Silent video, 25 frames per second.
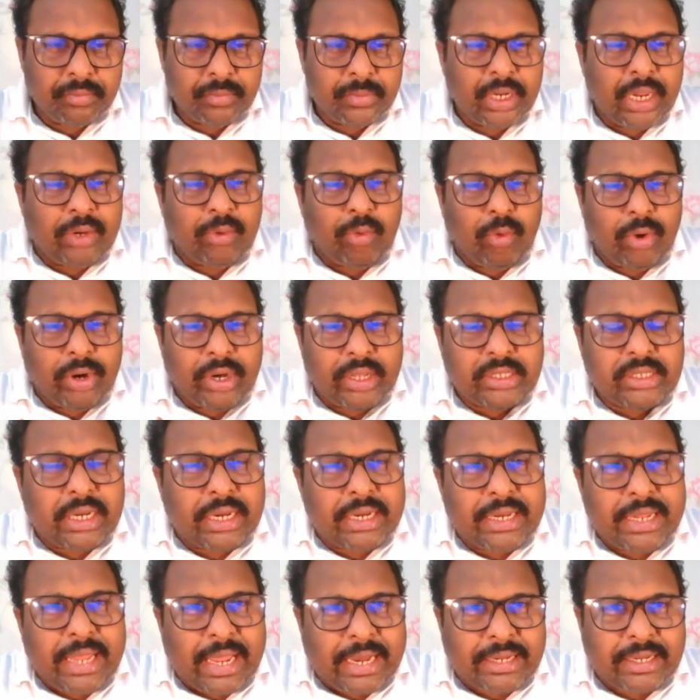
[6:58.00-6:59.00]
And what does the
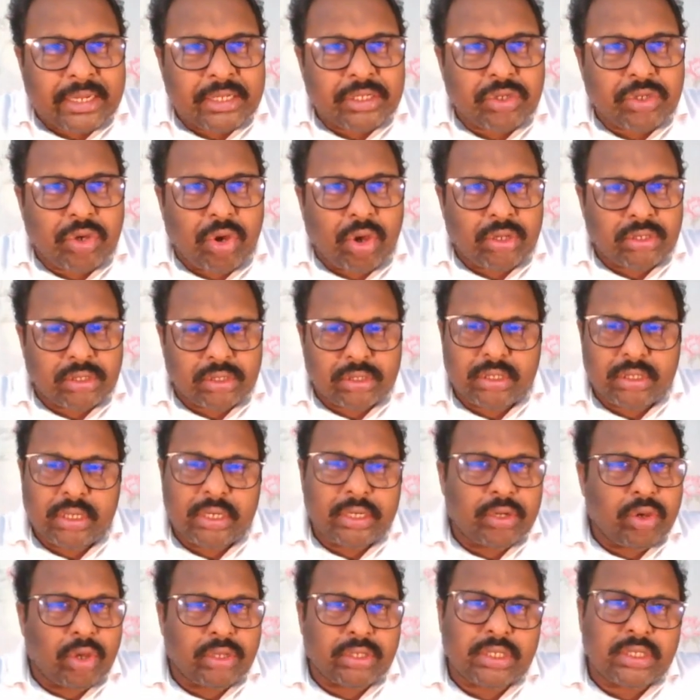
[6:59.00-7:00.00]
reactance cause? It
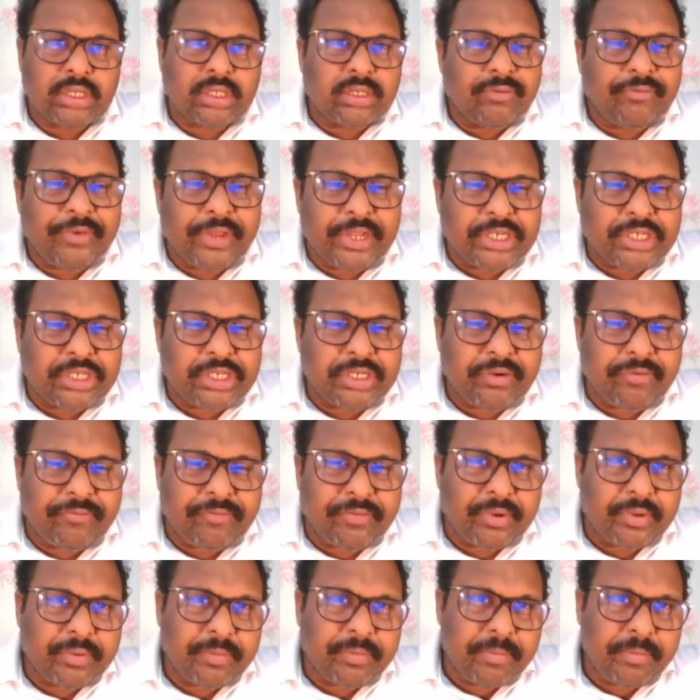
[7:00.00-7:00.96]
causes a phase shift.